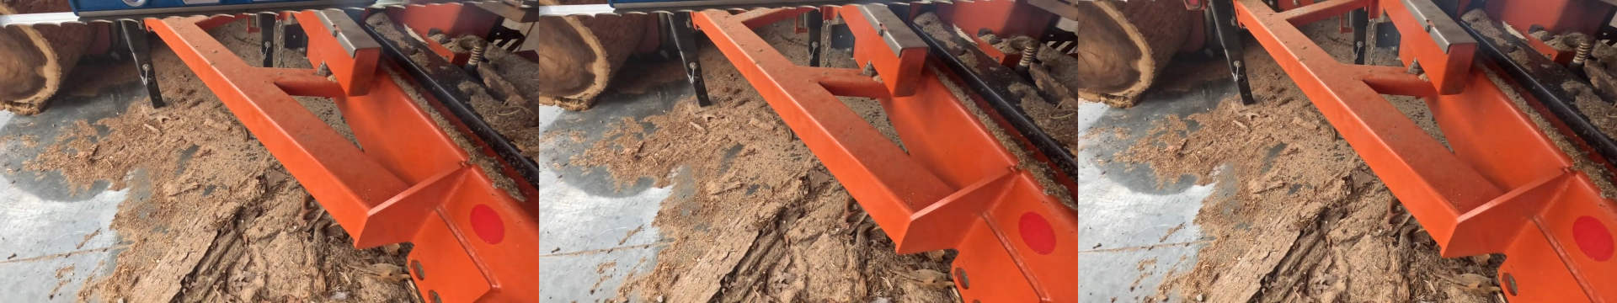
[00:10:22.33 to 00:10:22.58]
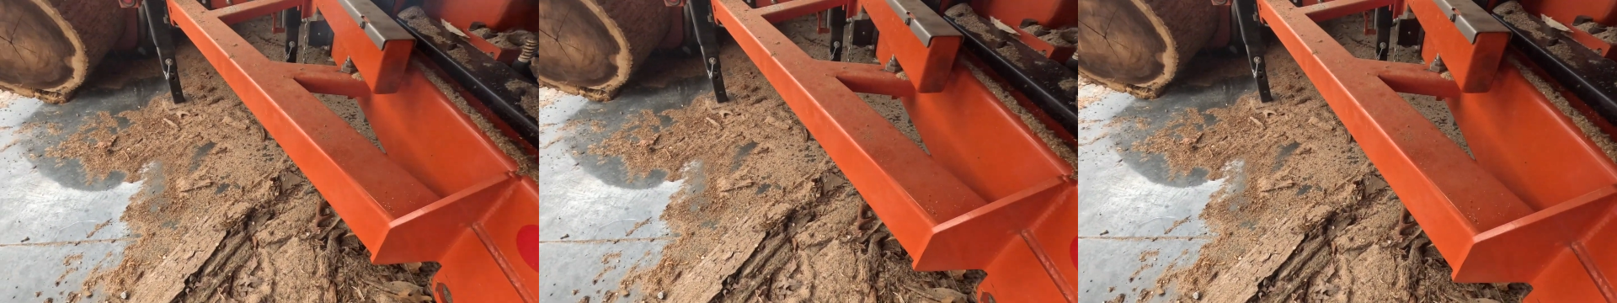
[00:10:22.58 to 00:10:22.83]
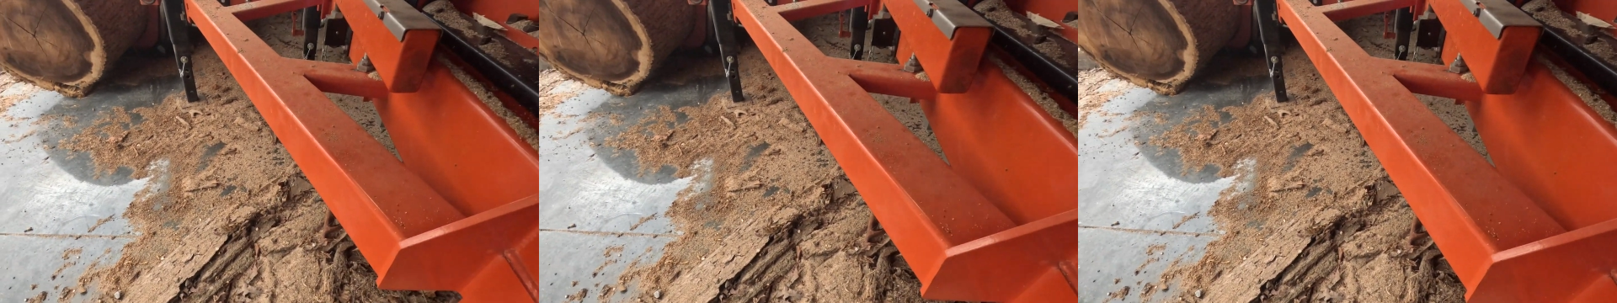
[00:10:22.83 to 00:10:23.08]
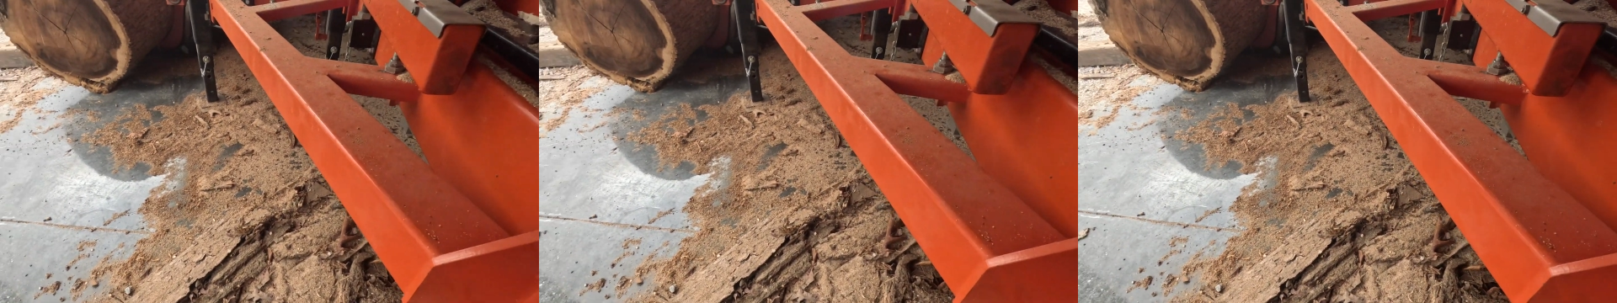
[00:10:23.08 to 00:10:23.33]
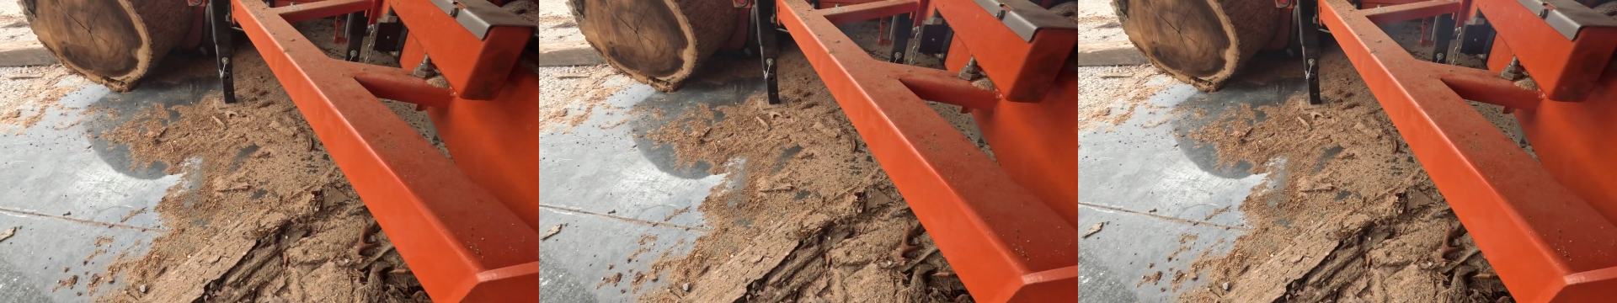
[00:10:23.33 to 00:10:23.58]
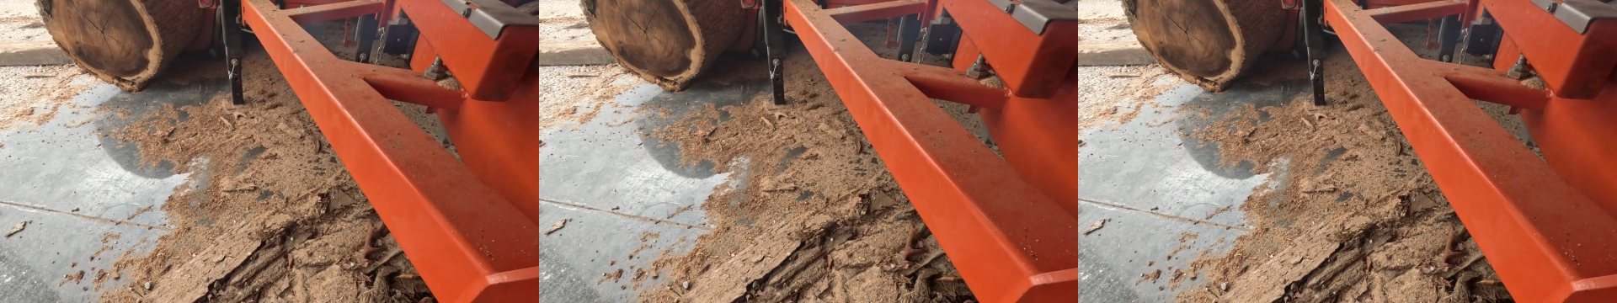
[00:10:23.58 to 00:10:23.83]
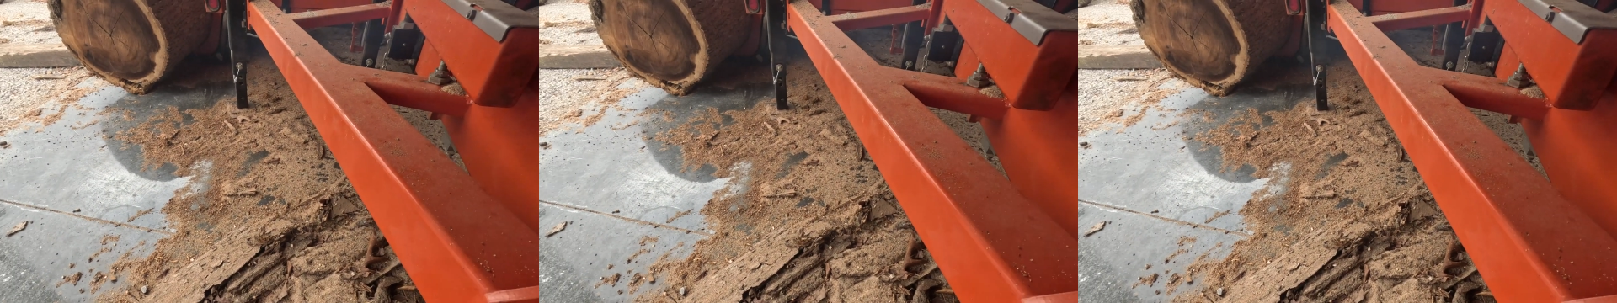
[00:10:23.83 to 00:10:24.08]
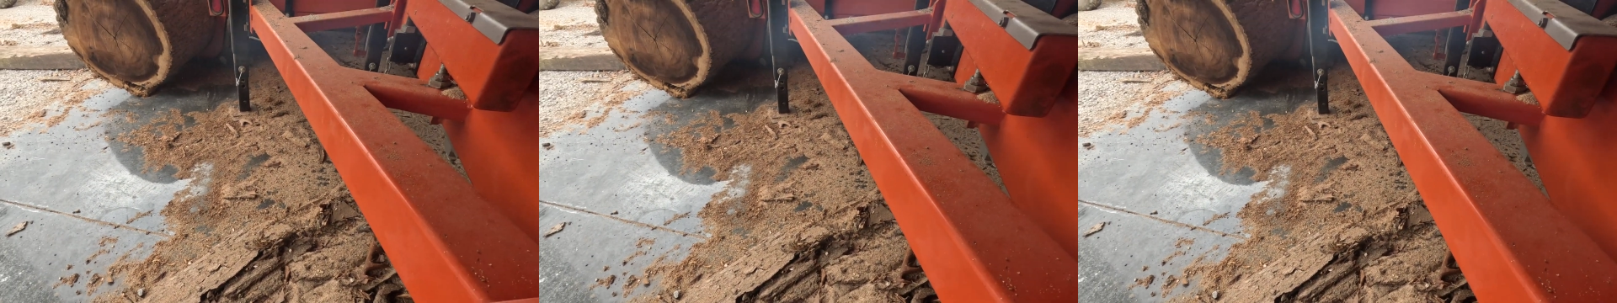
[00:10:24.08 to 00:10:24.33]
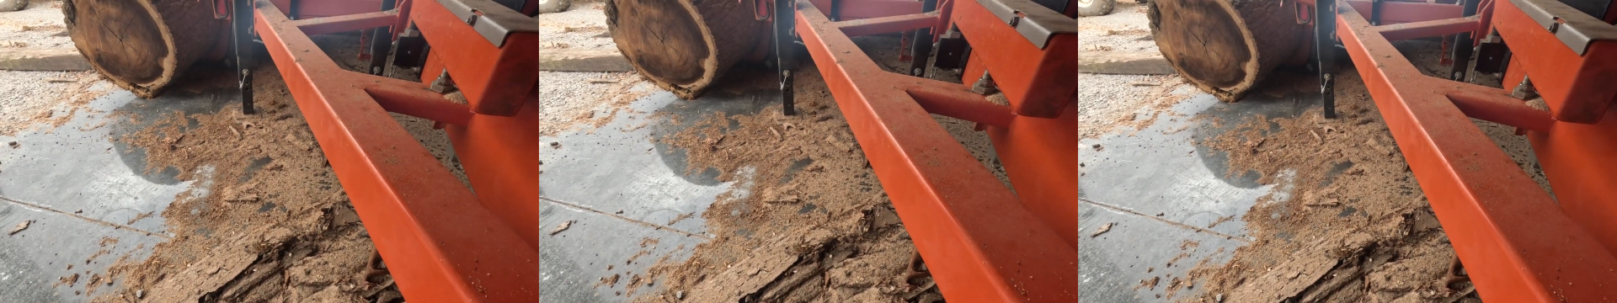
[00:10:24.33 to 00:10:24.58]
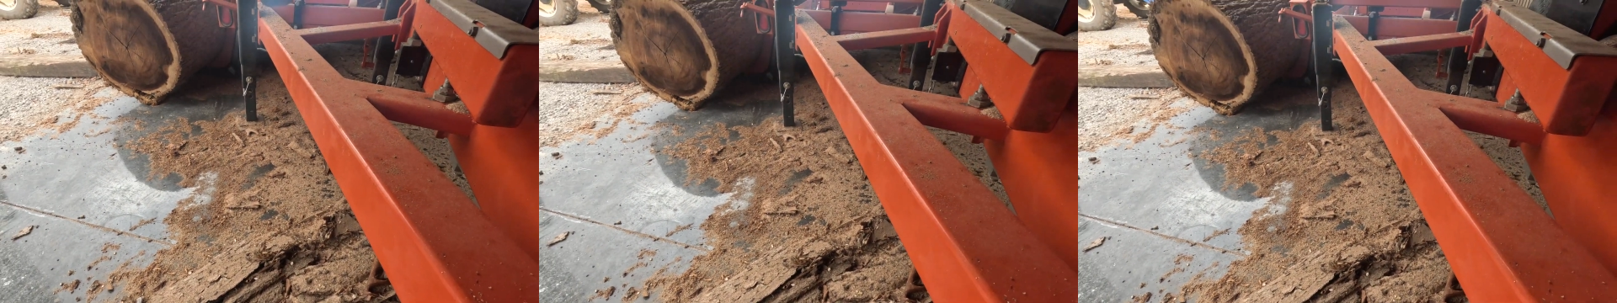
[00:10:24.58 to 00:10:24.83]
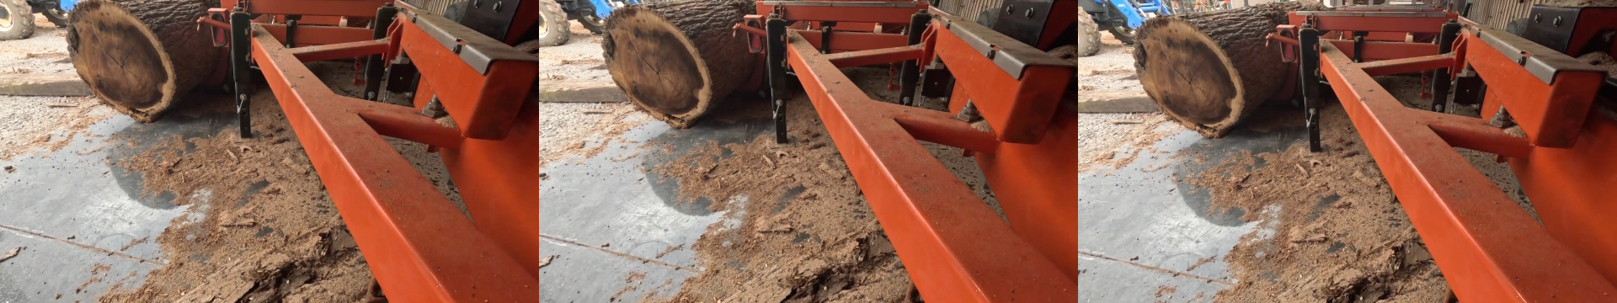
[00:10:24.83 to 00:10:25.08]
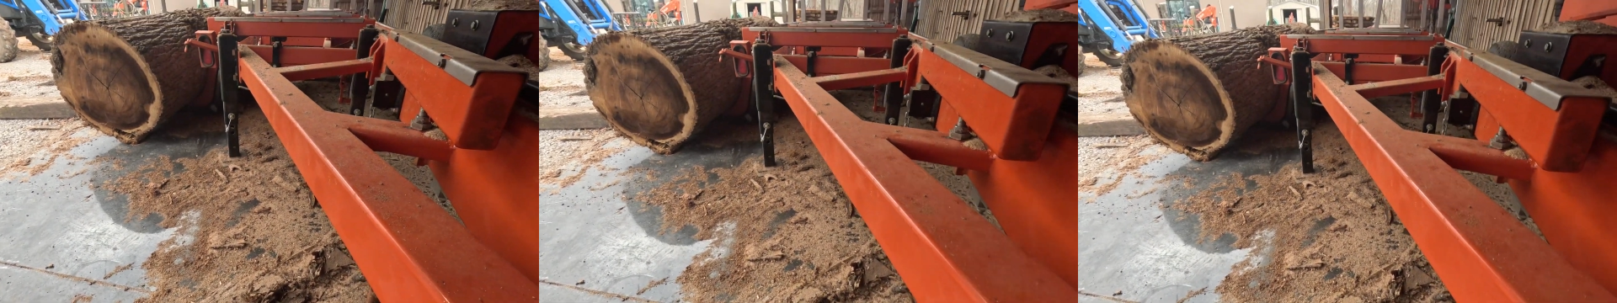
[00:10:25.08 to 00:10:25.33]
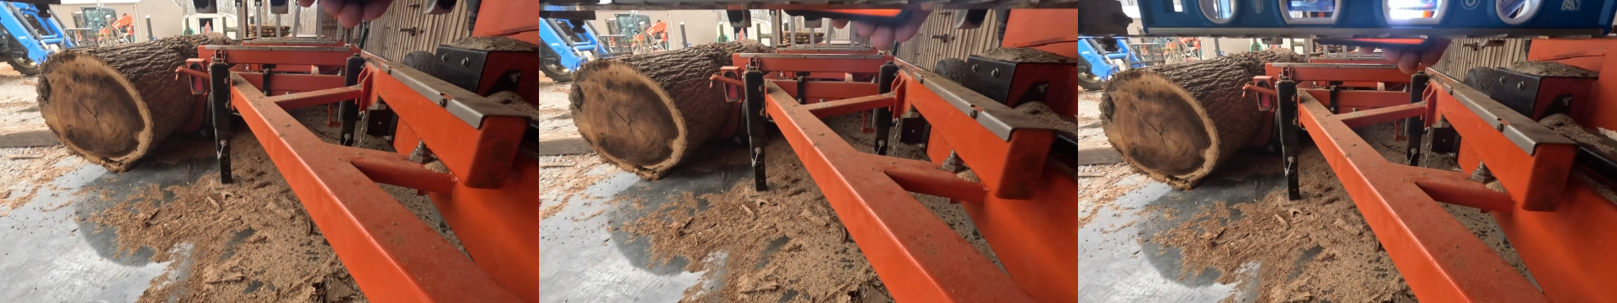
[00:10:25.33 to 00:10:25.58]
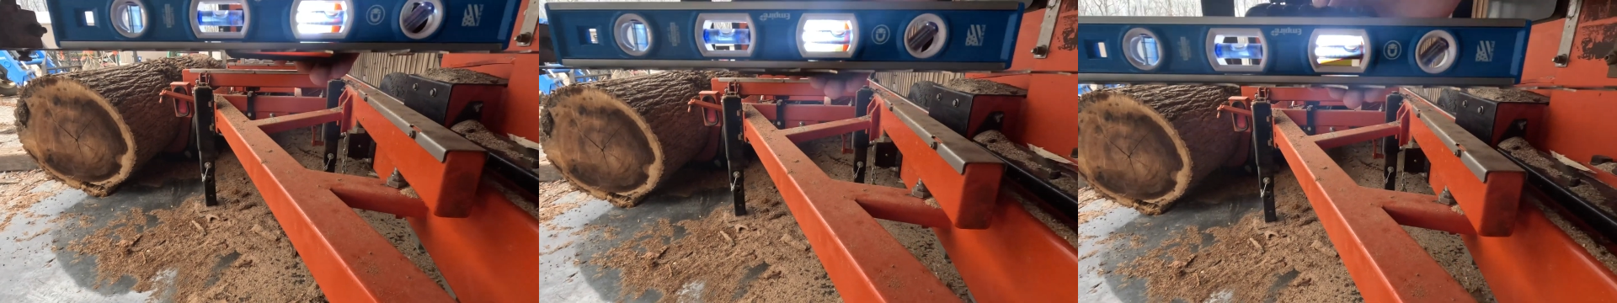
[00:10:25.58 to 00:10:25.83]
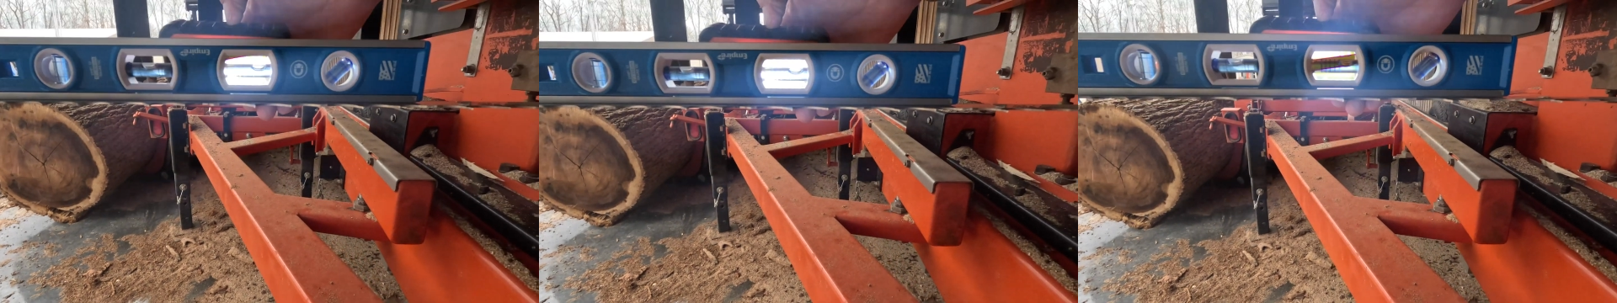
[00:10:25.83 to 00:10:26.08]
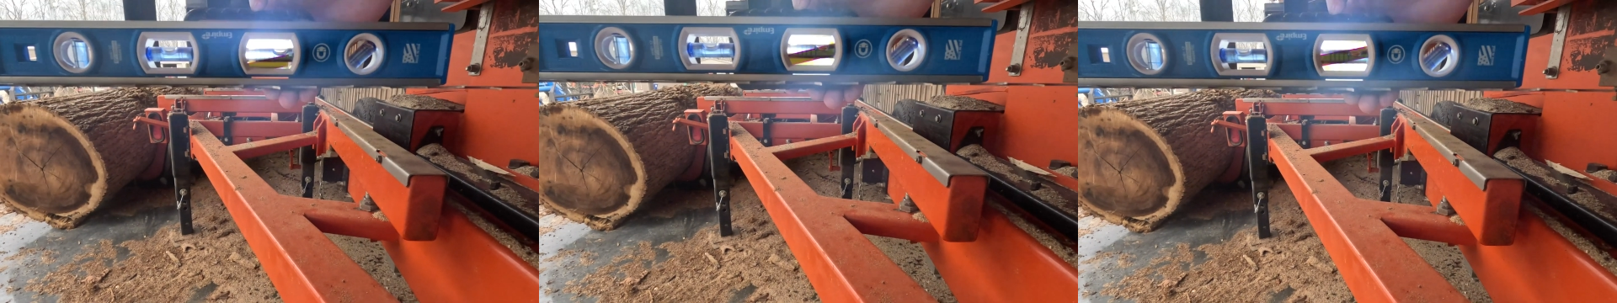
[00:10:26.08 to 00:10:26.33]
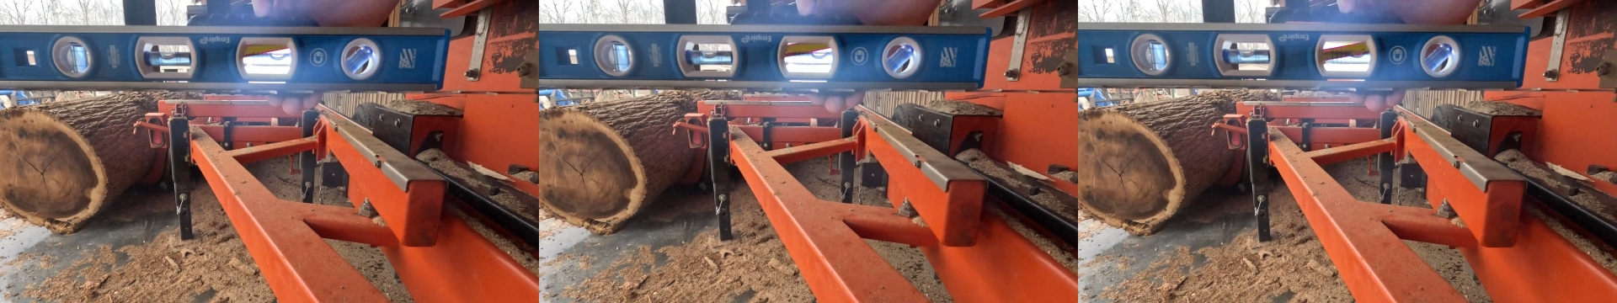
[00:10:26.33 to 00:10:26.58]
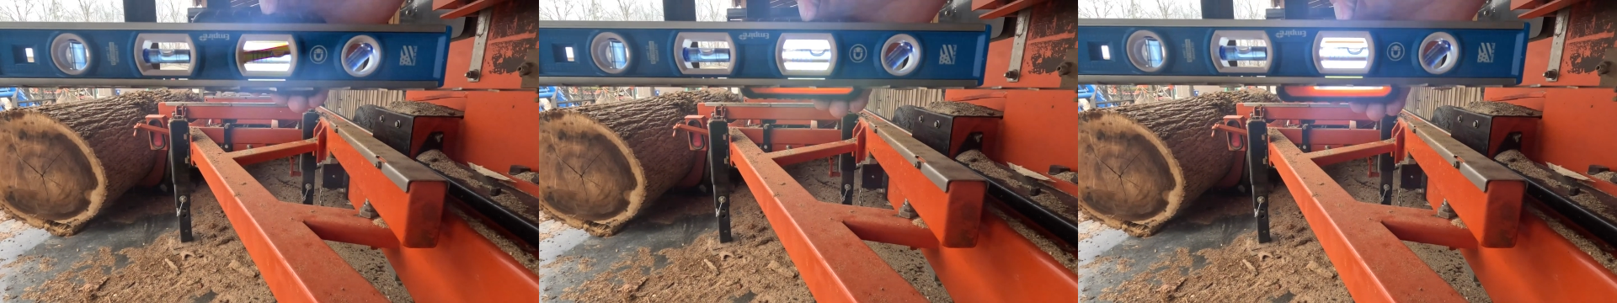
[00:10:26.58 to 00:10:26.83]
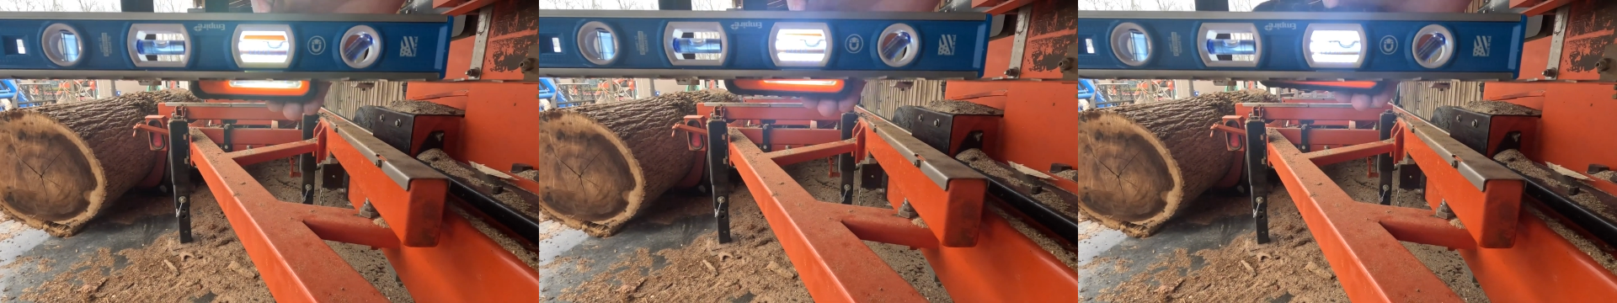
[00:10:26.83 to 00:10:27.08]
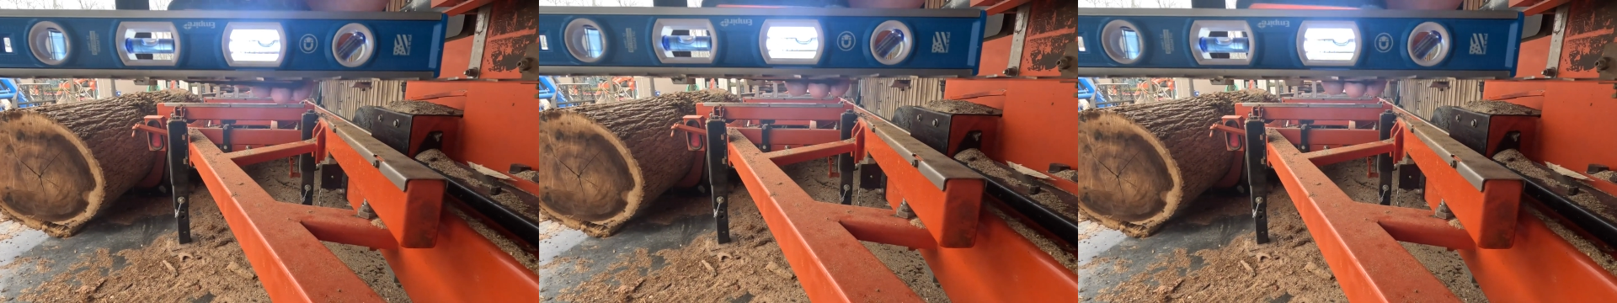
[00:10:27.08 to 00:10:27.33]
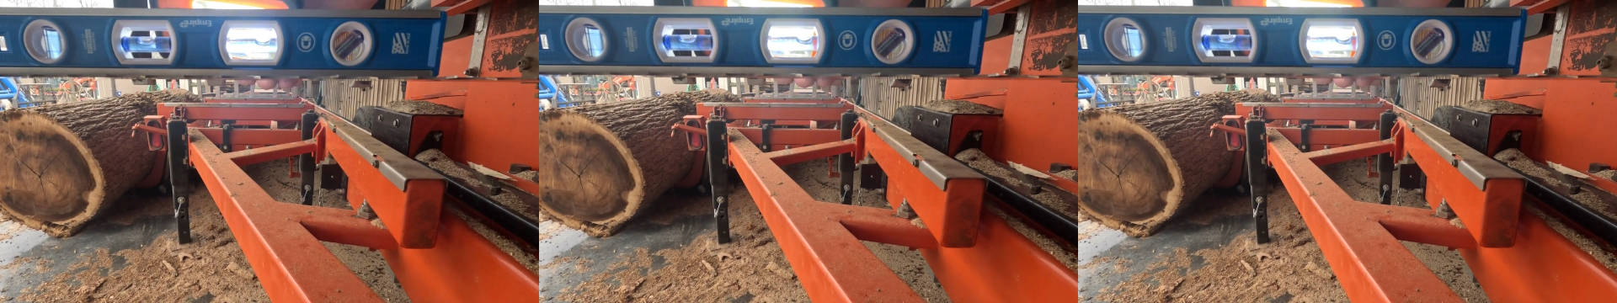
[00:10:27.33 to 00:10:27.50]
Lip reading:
Nobody's mouth can be seen.